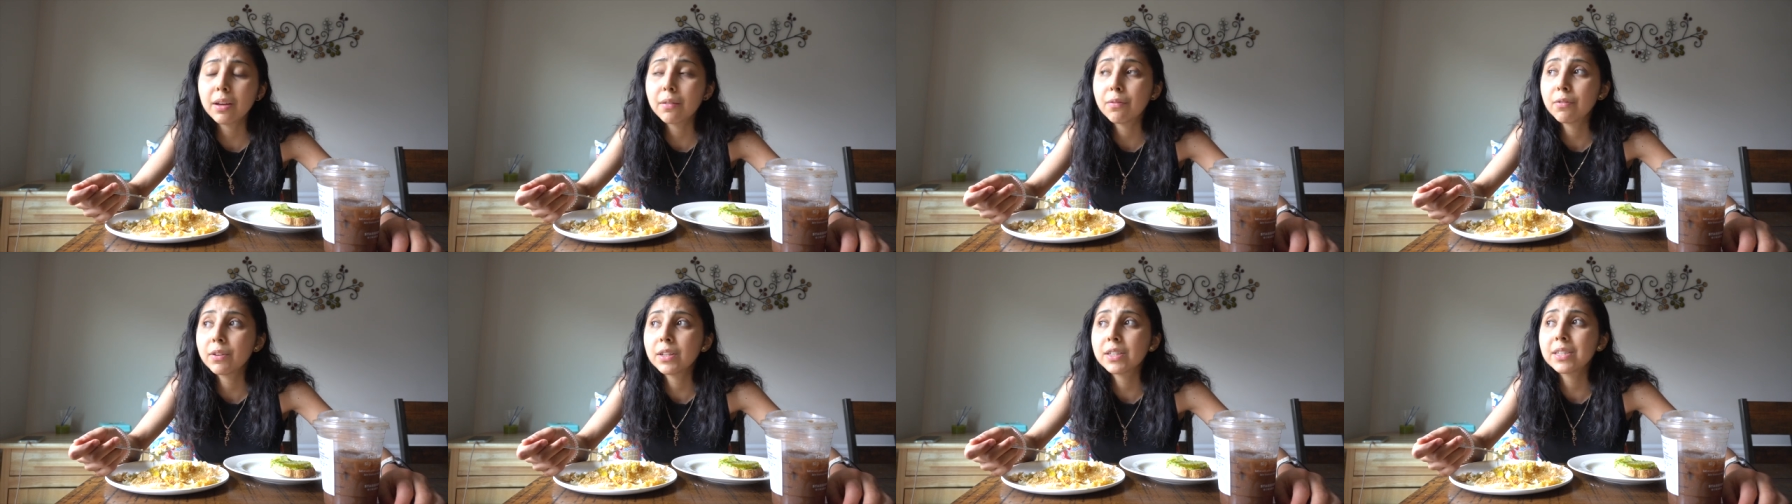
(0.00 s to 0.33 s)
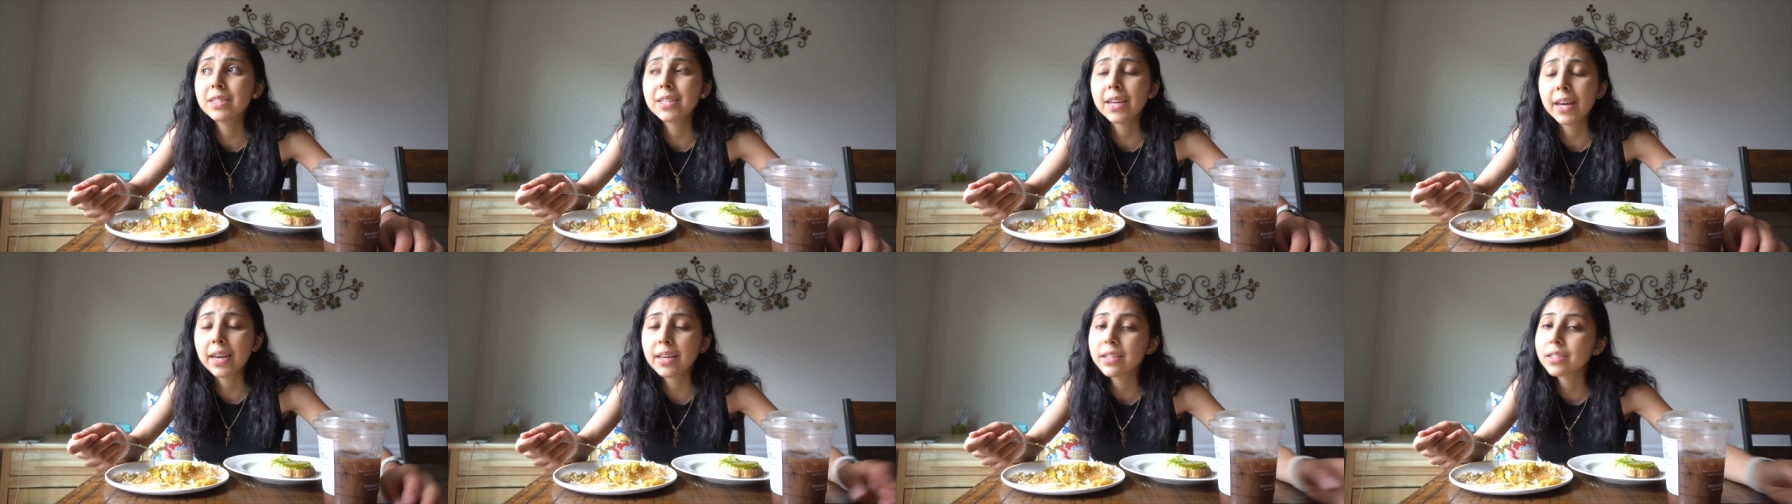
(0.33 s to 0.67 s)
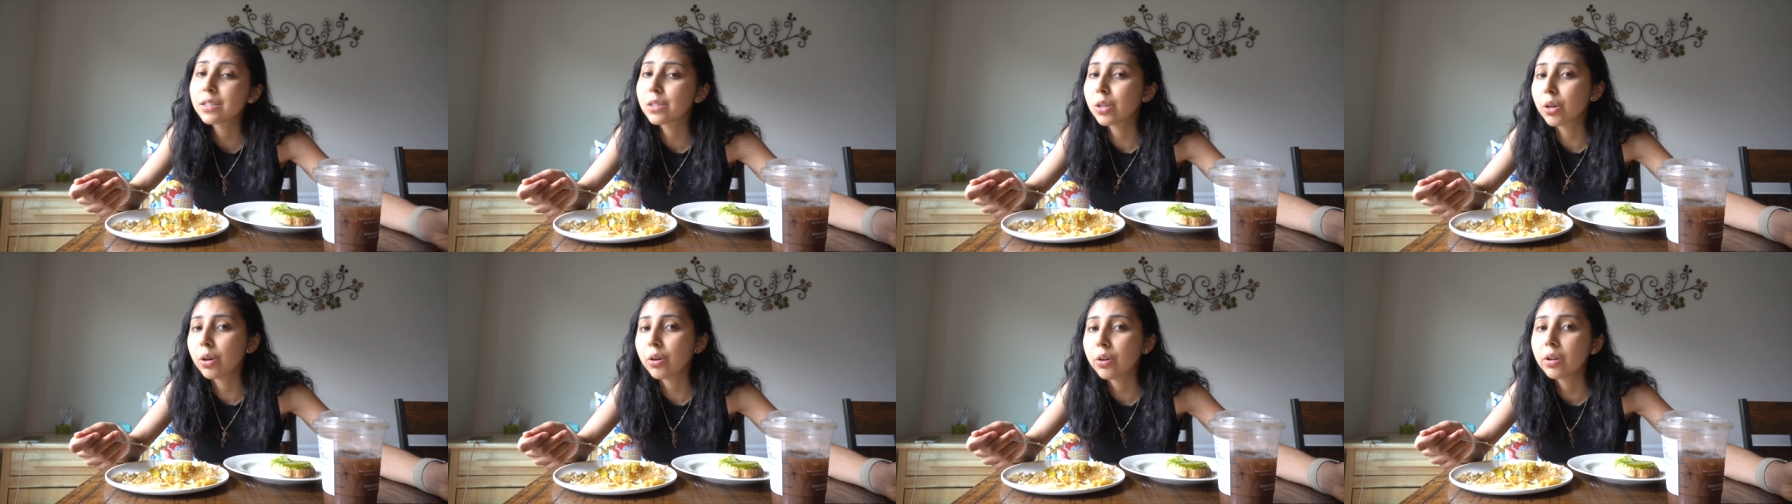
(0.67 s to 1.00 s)
If it
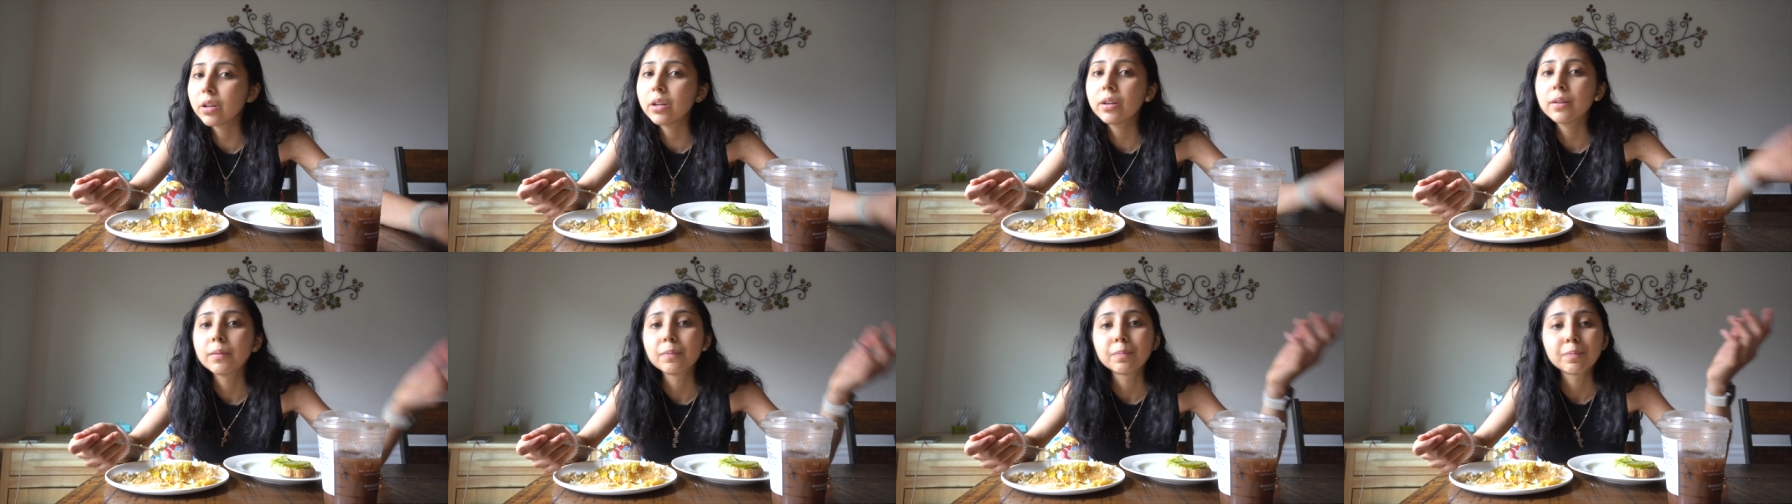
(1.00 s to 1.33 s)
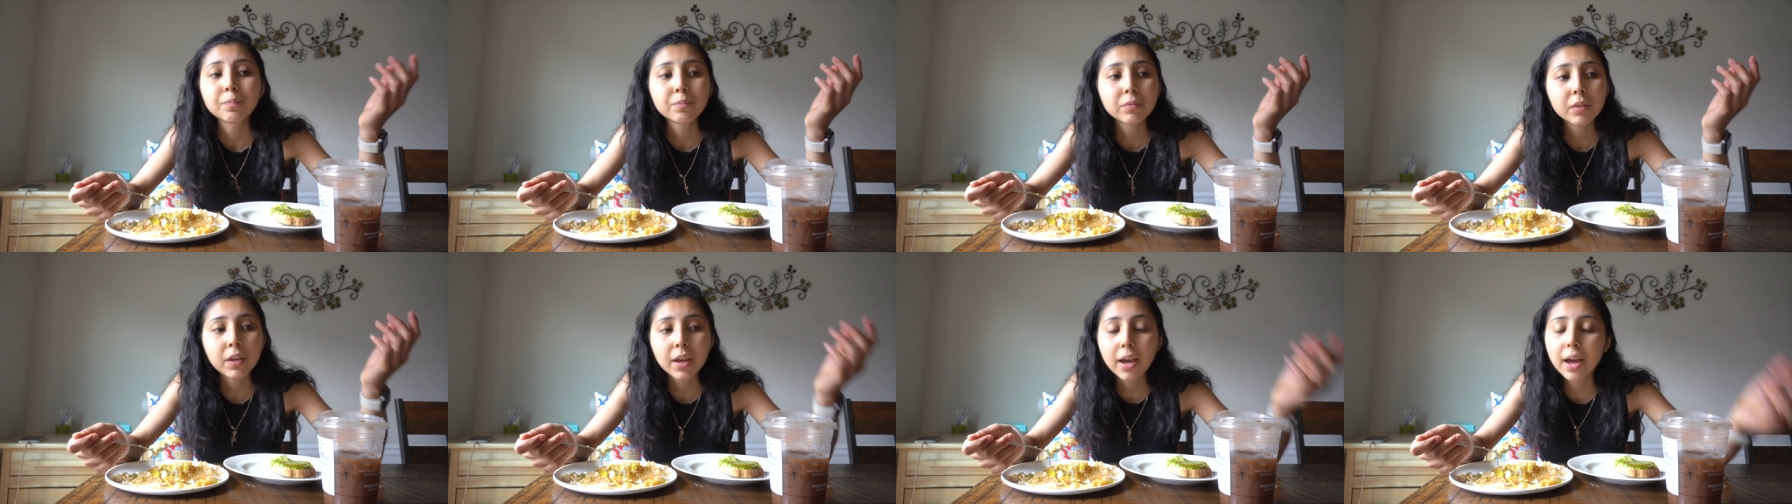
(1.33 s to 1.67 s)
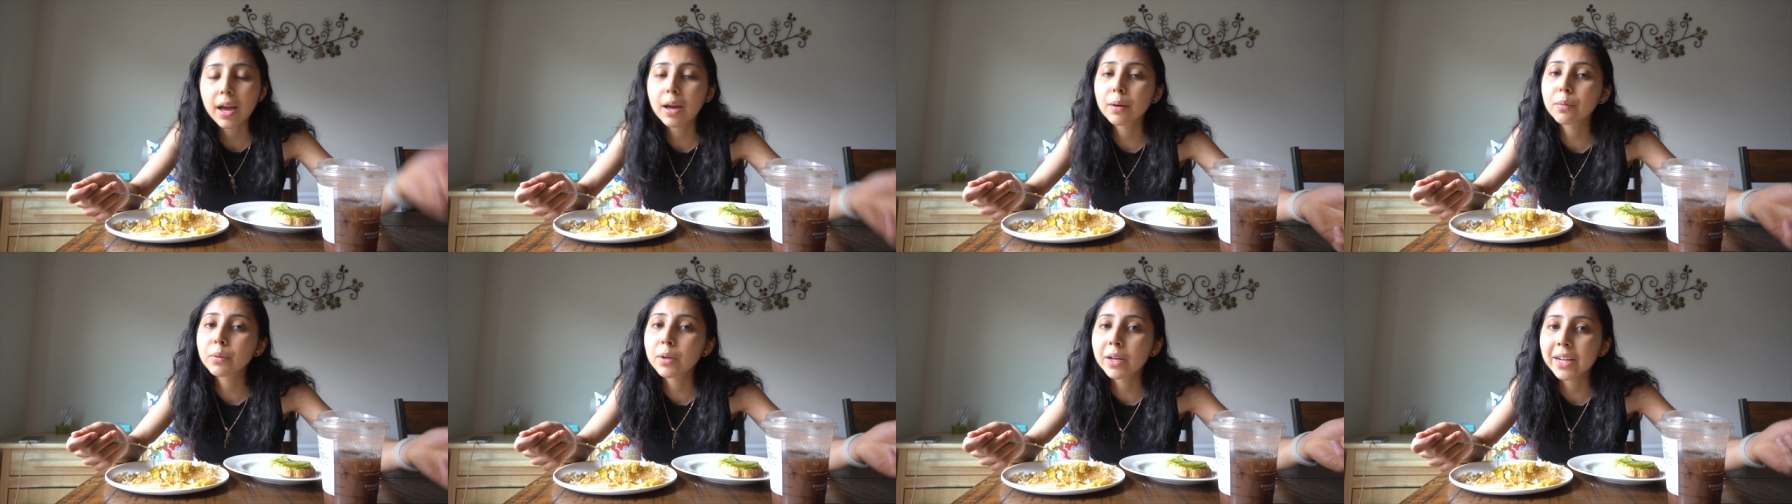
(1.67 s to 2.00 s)
tastes good,
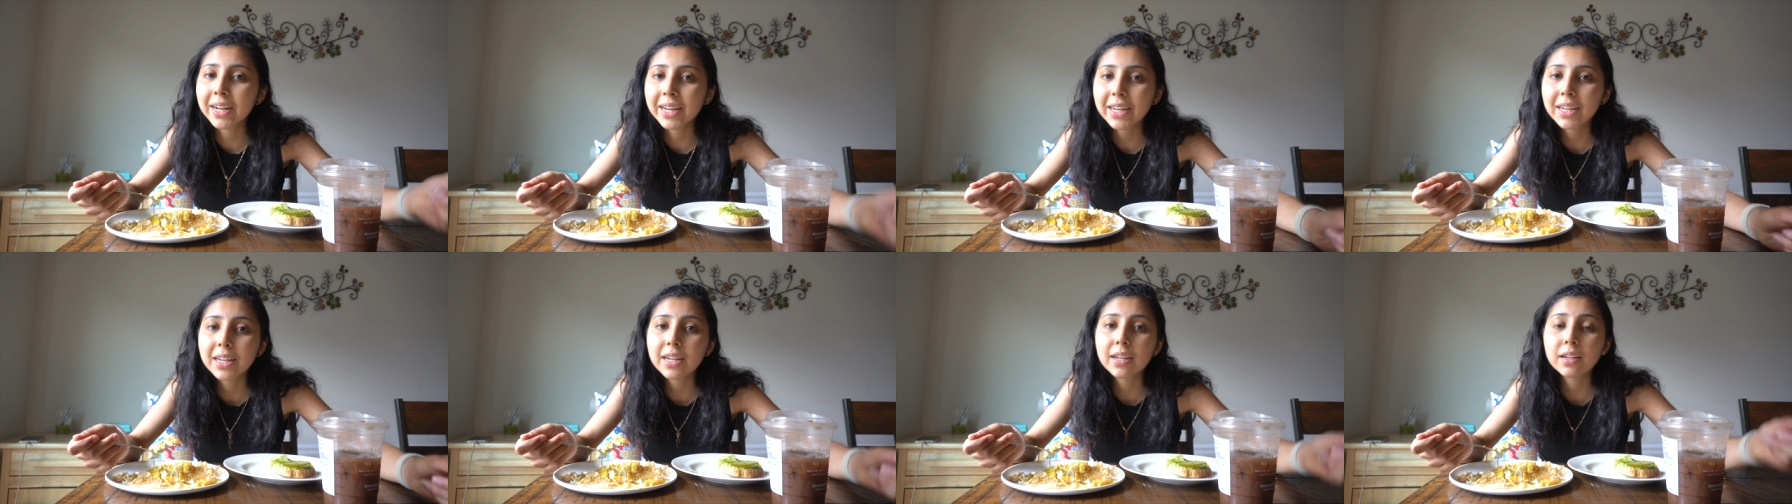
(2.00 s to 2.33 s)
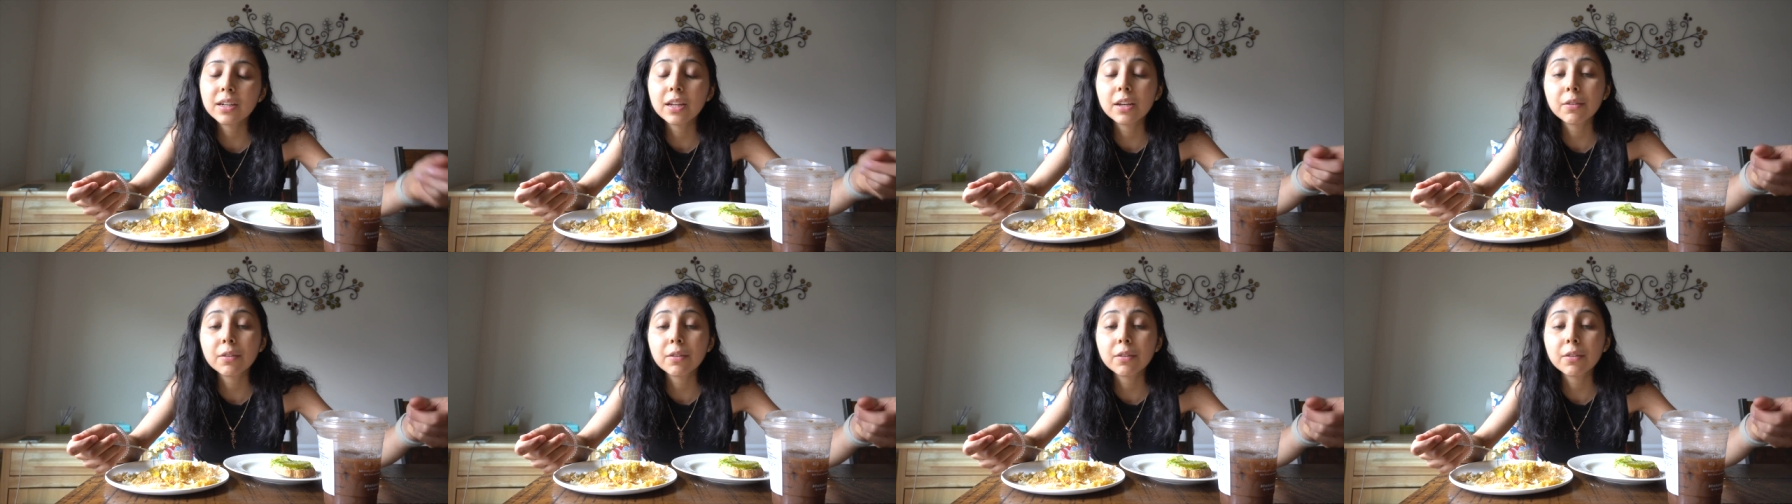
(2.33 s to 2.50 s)
I'm gonna eat it.